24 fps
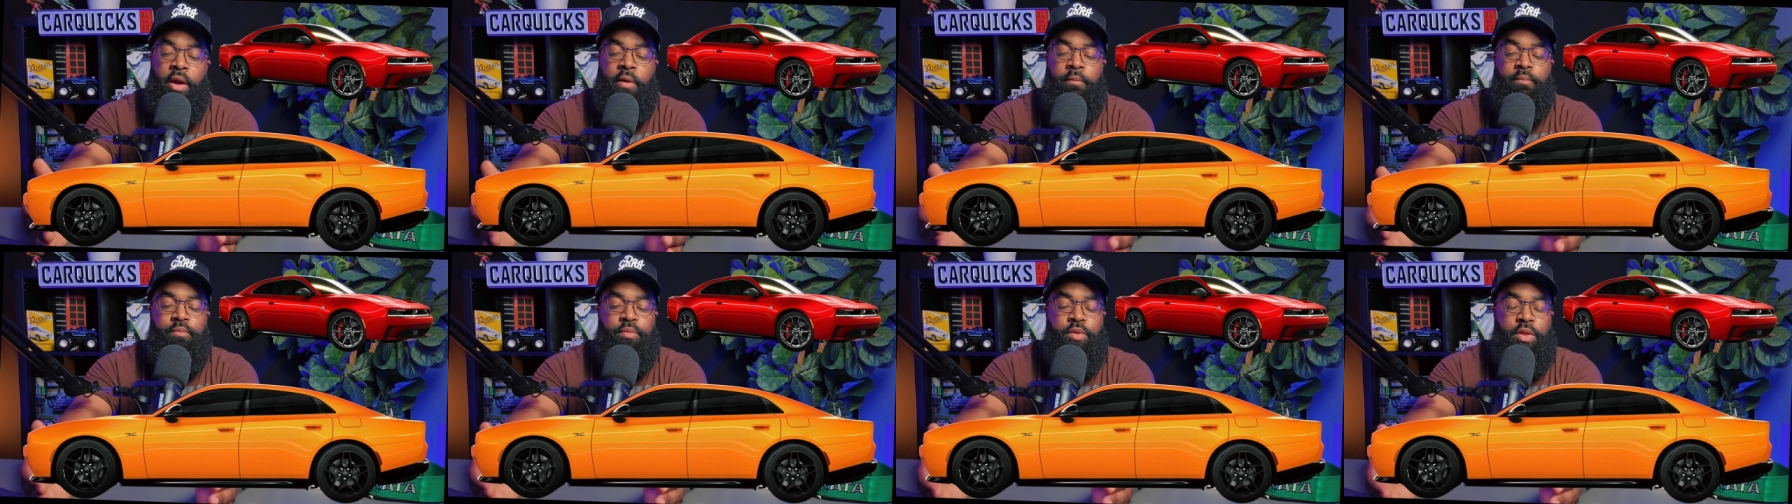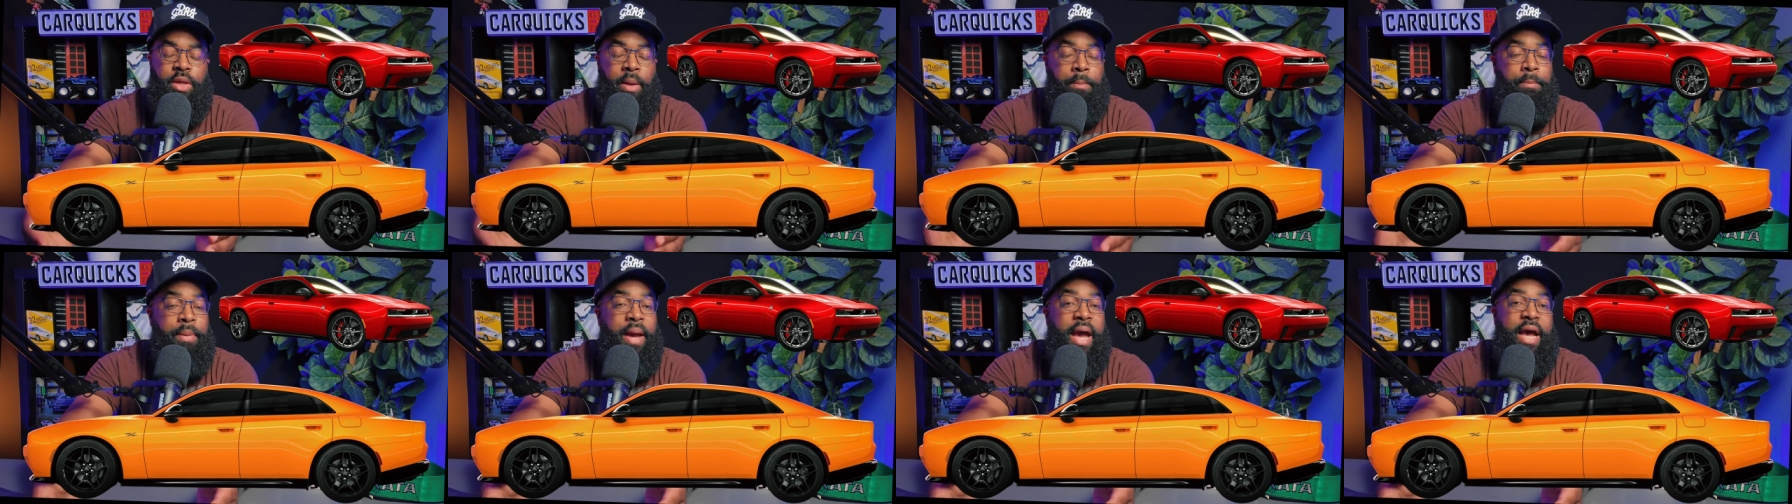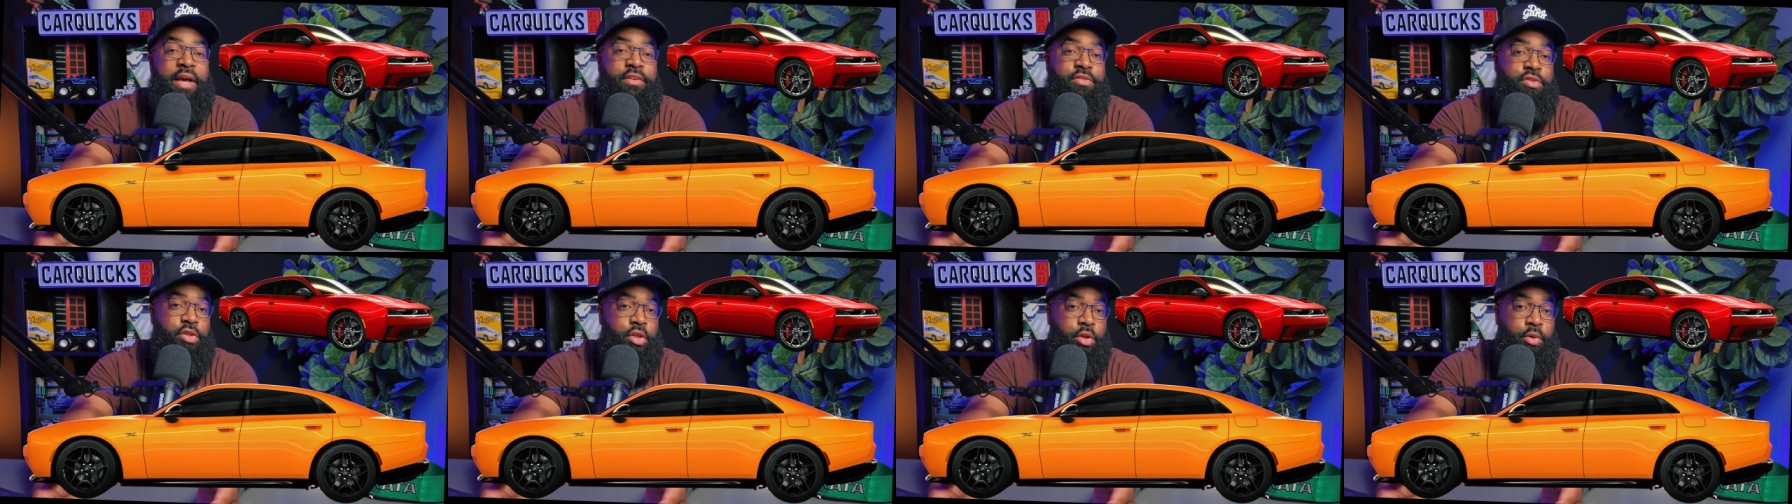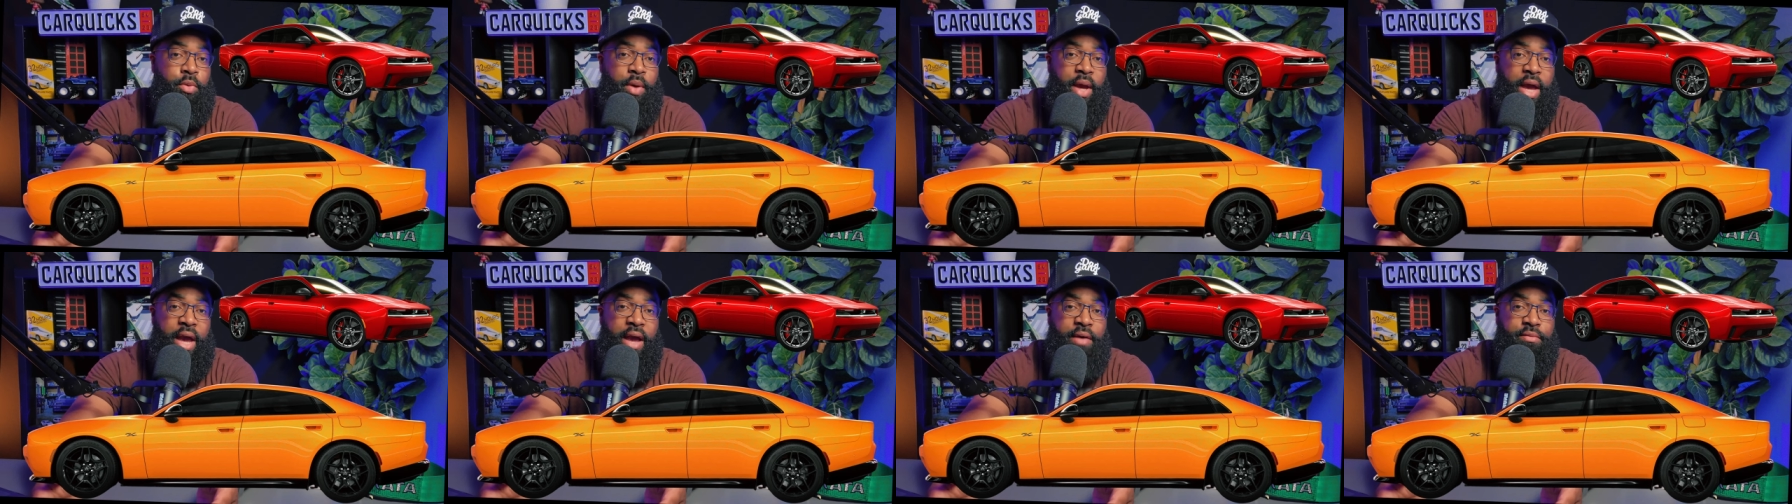capacity you
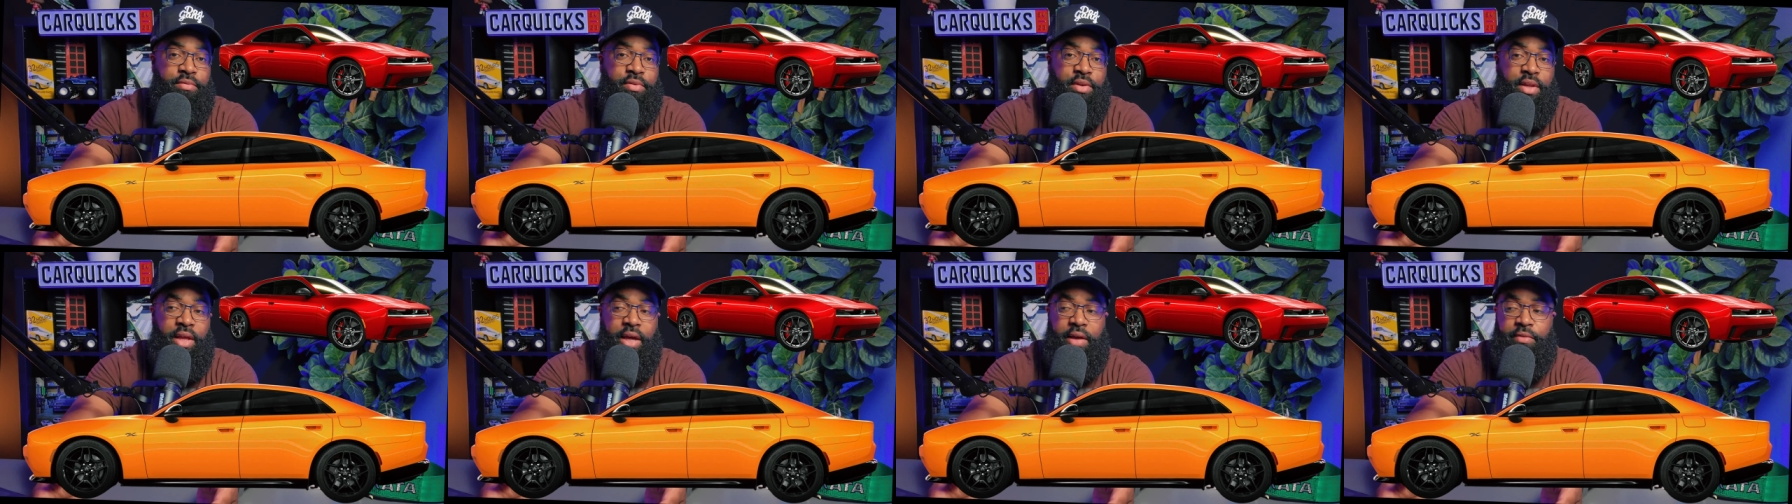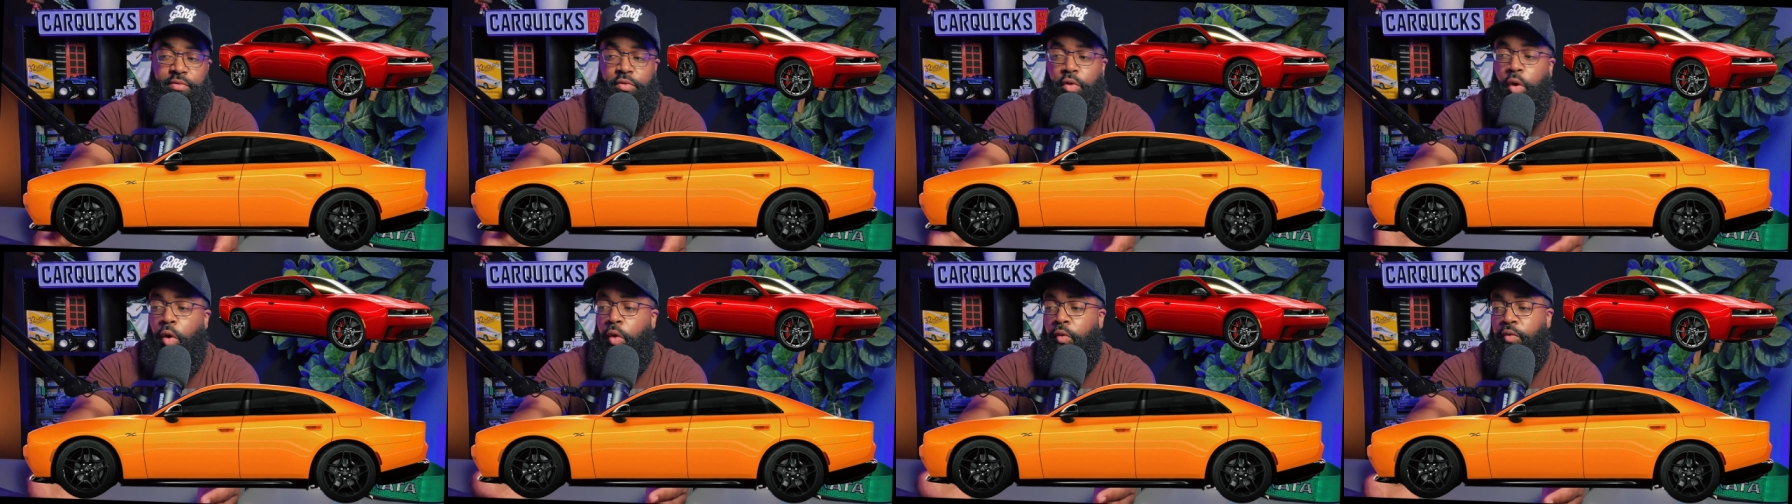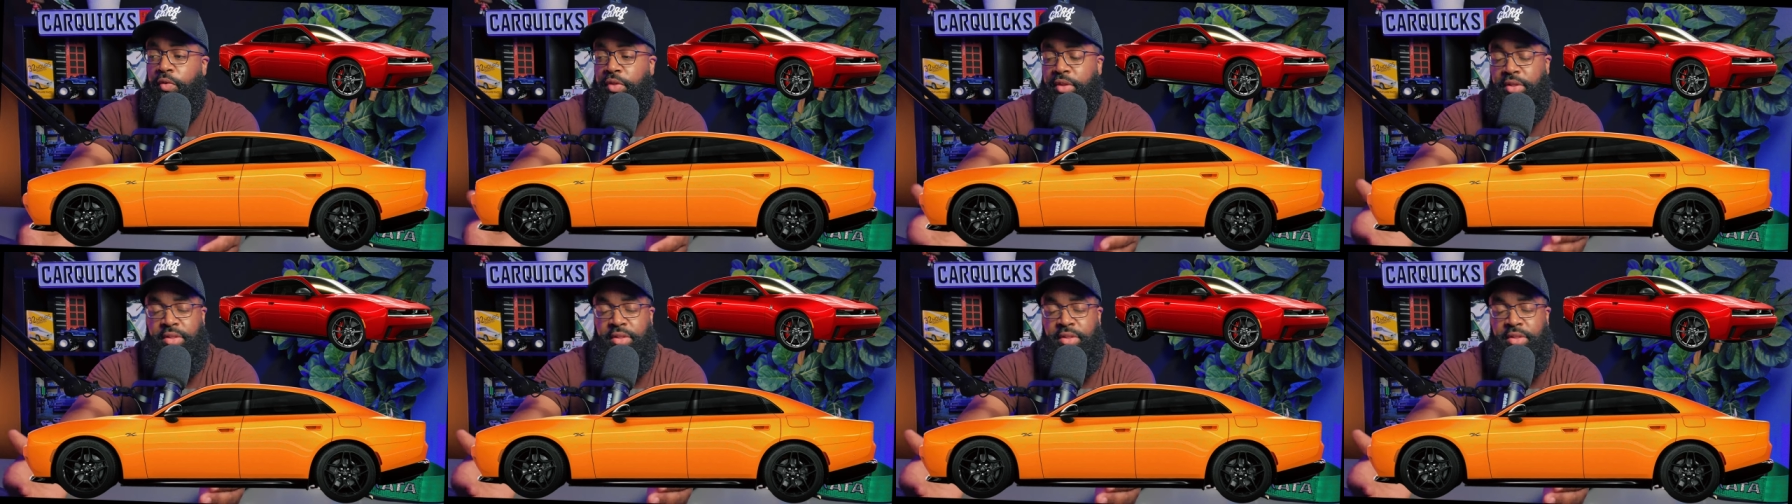have left over the